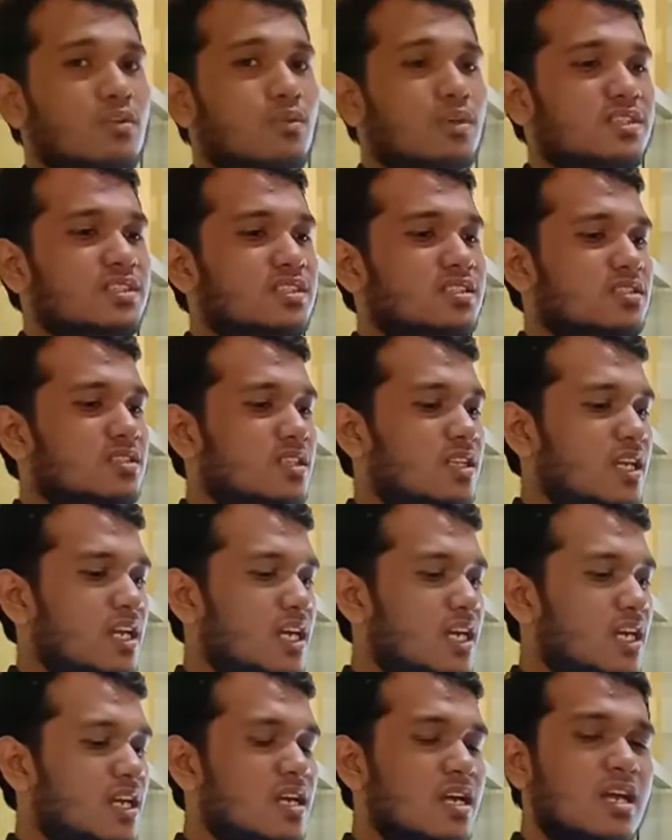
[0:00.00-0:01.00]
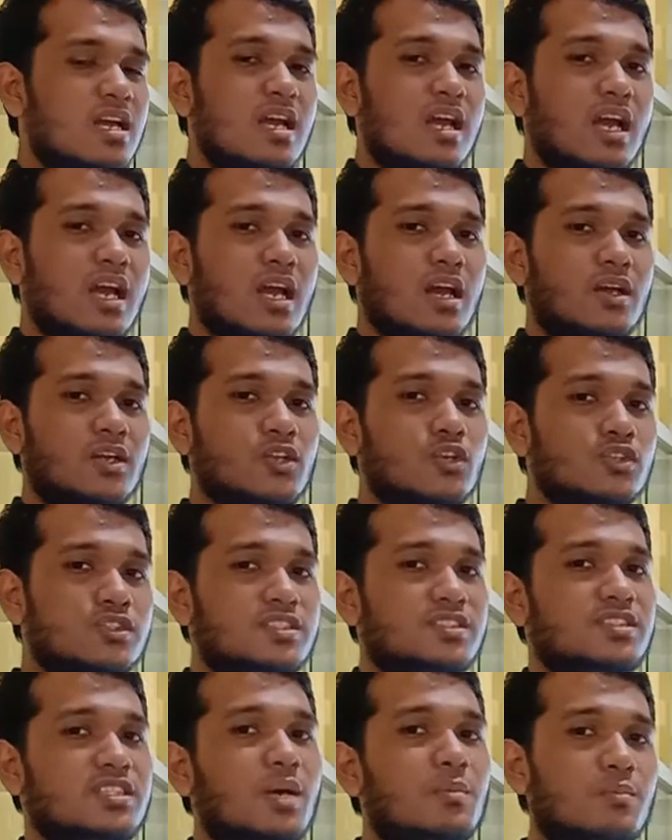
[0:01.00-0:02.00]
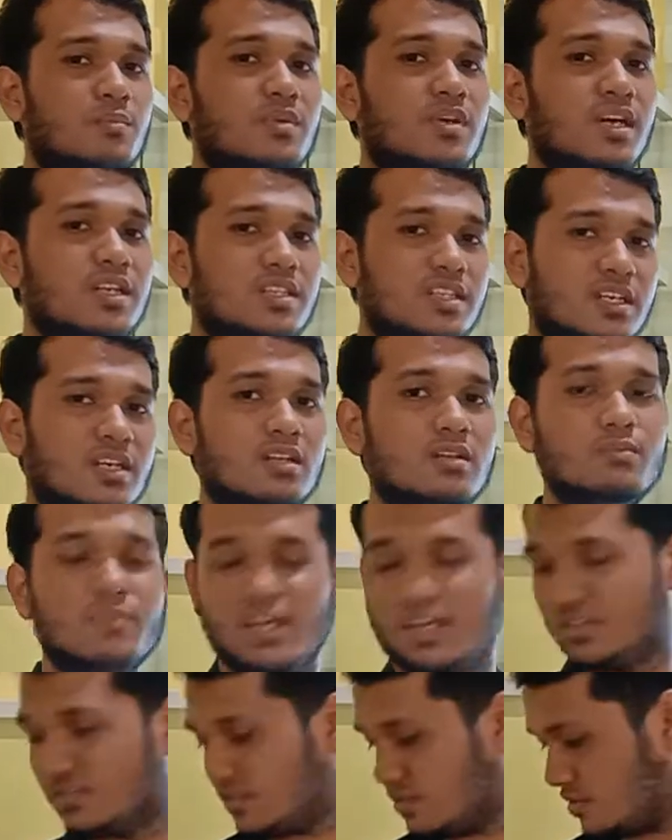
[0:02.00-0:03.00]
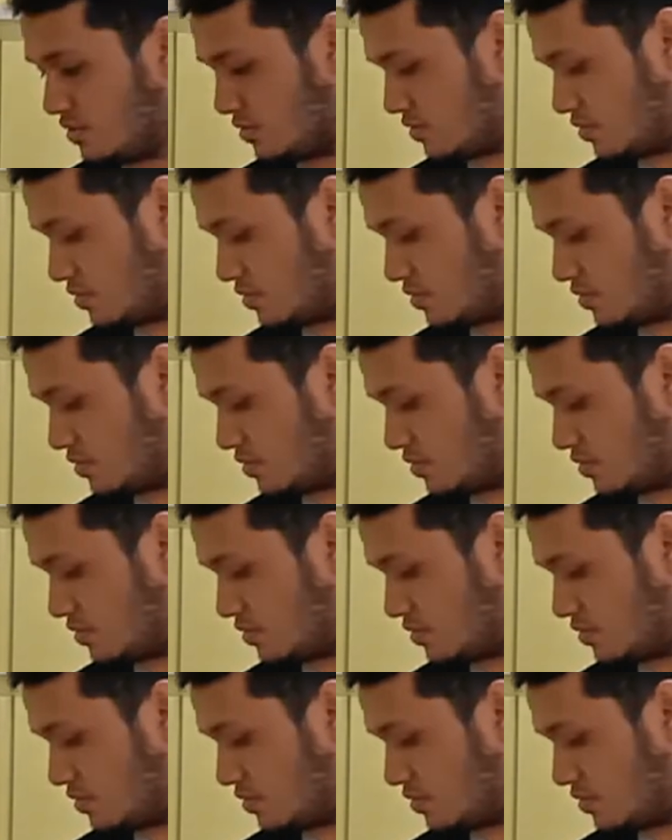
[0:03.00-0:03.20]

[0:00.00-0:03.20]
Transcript: which is they use subcritical mass.